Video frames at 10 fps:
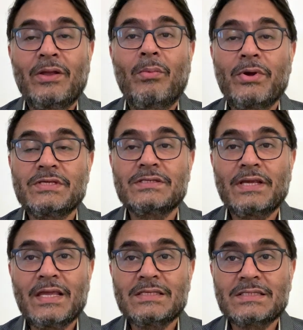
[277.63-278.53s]
which is
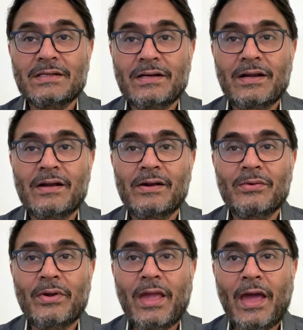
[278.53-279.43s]
incidental
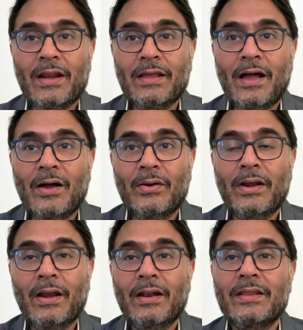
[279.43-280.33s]
to carrying on